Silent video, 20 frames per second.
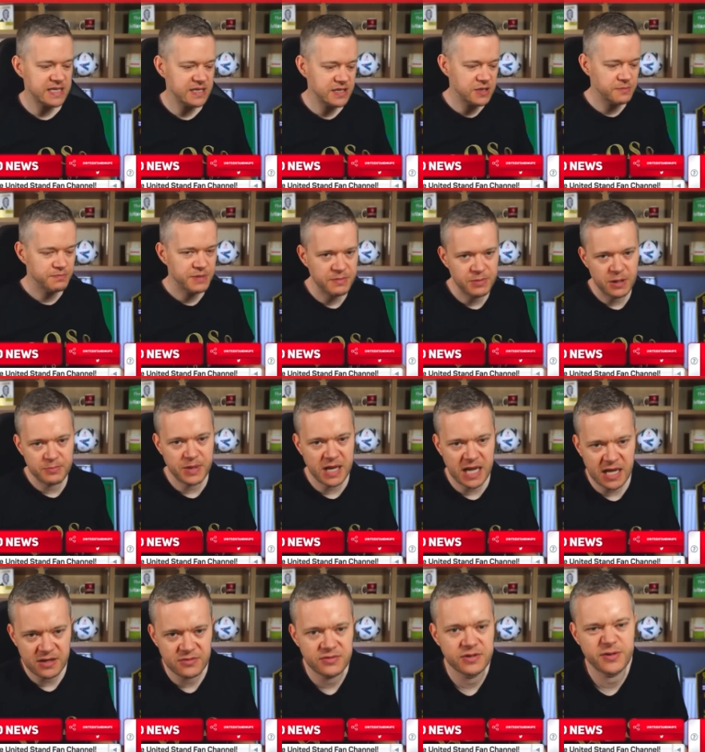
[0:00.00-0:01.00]
Some people who've been
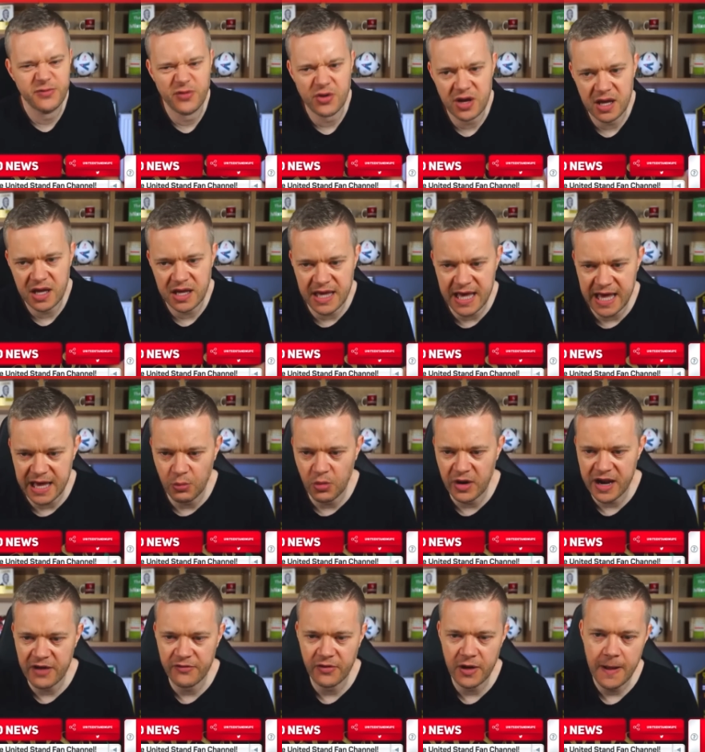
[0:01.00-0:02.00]
here with us for a year,
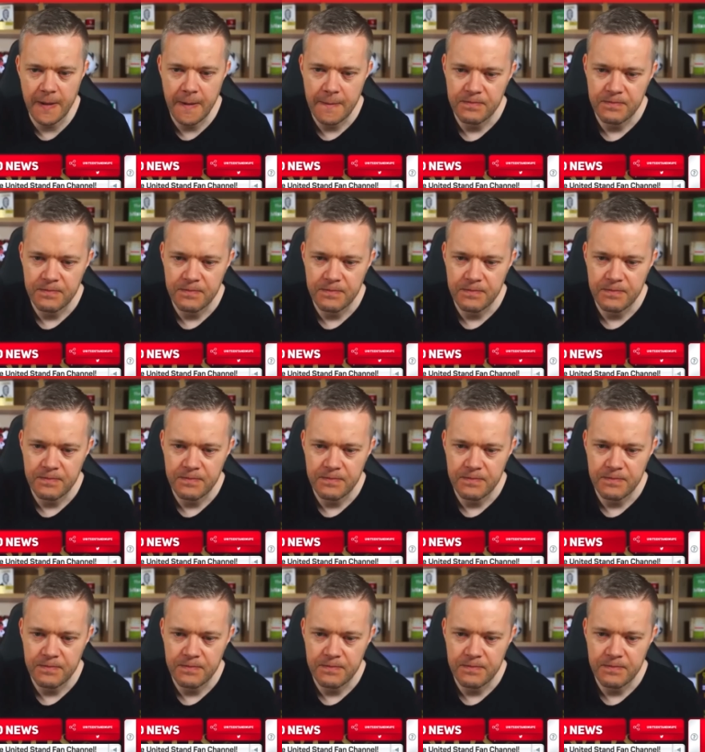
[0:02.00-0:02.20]
whatever.